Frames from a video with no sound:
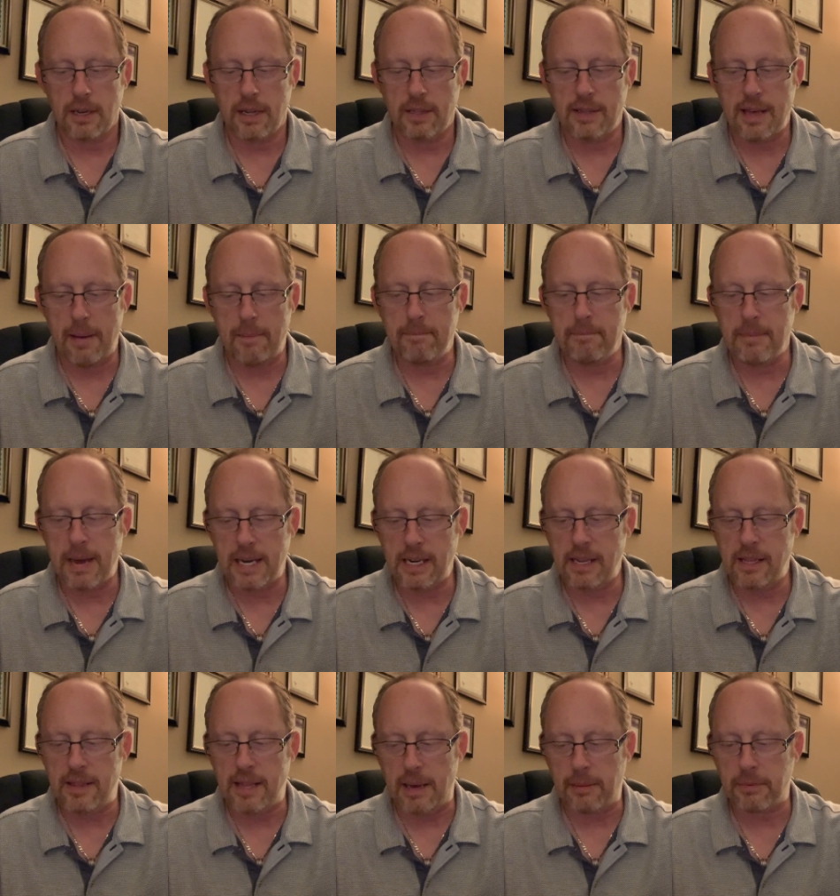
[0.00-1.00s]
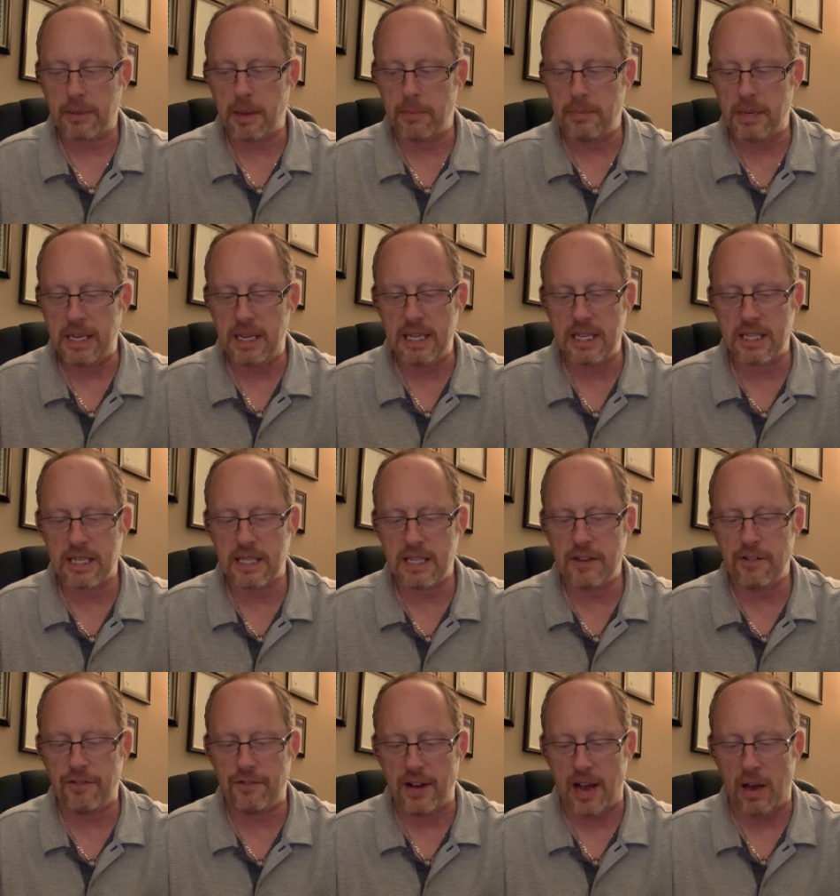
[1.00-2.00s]
and that many of them can be
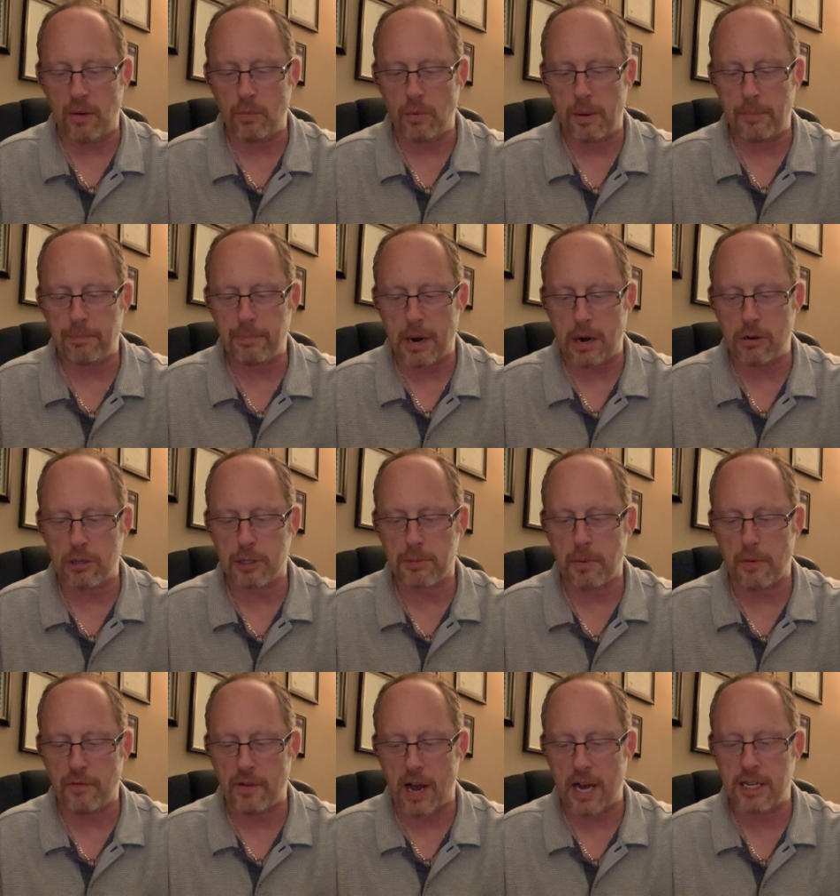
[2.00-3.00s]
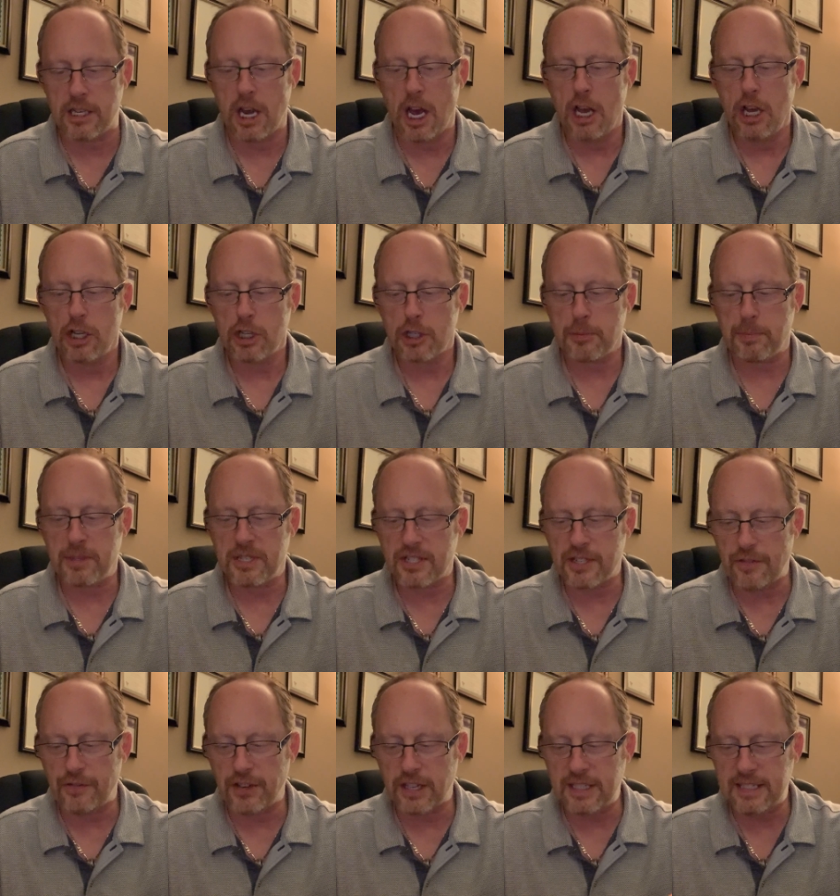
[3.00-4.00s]
easily found when parents provide
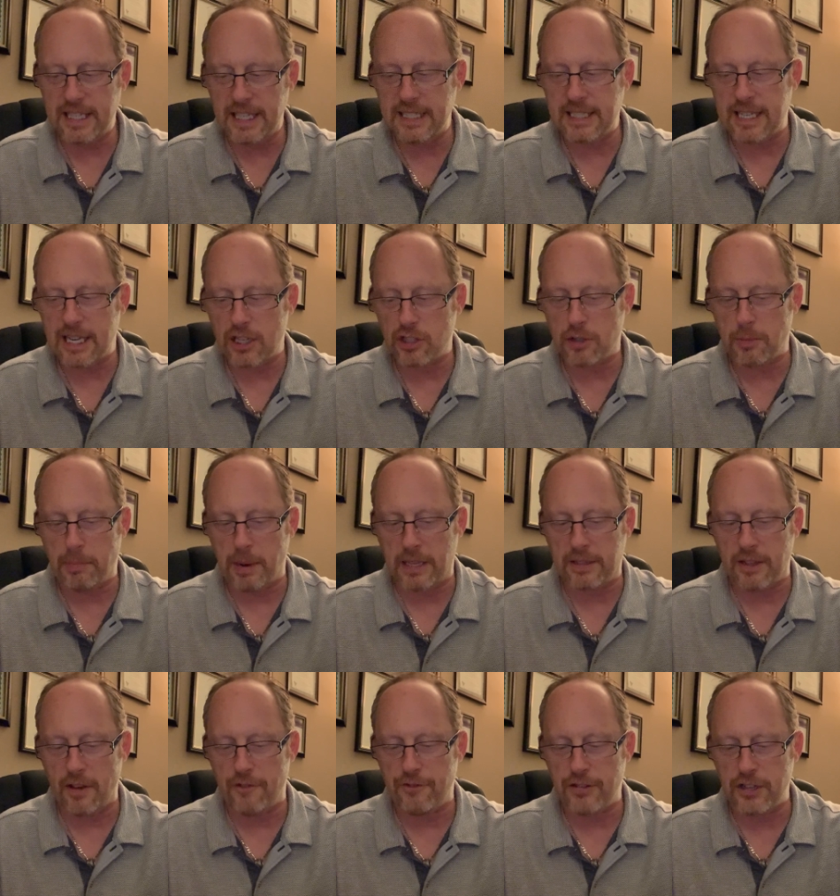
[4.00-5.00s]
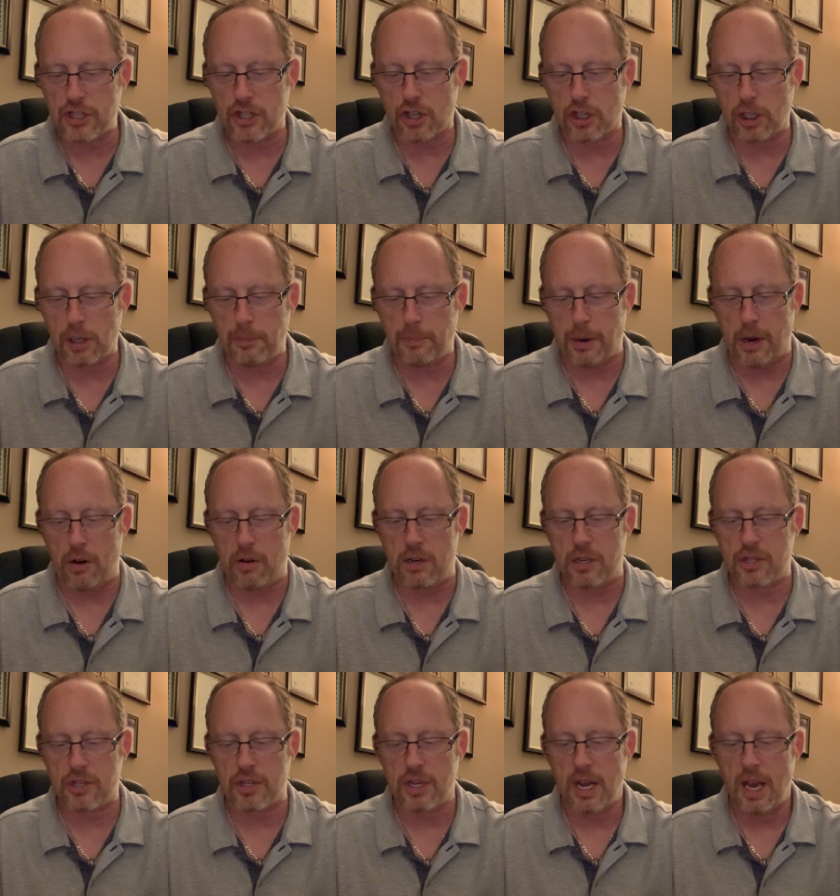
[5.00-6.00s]
specific details about their physical
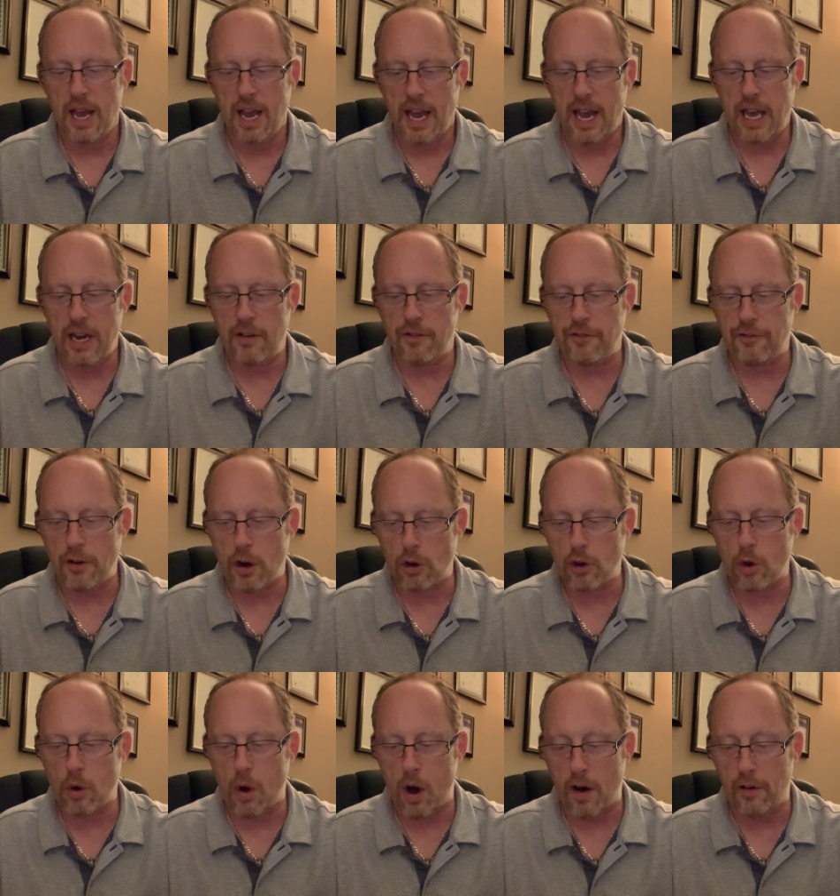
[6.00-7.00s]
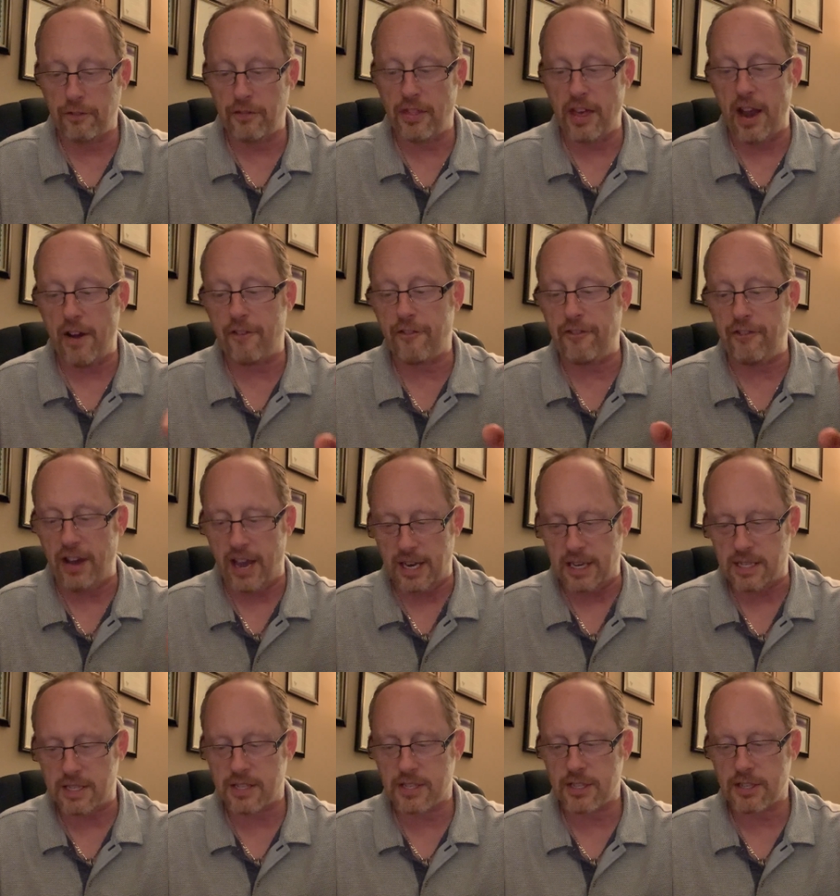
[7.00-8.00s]
appearance and a photo of their
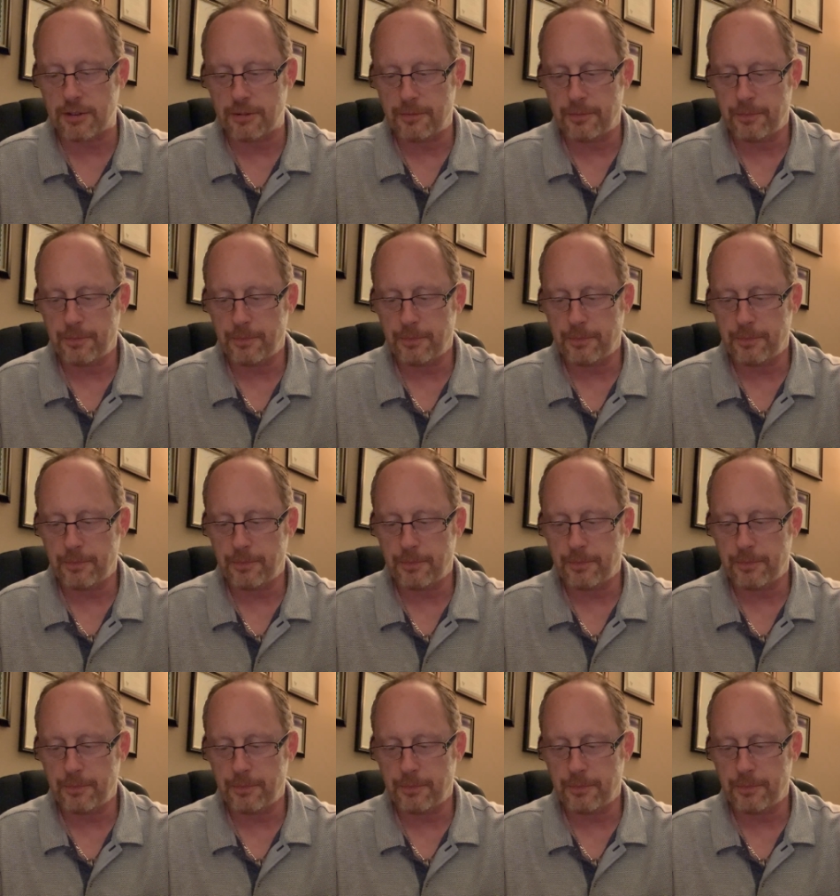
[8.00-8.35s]
face?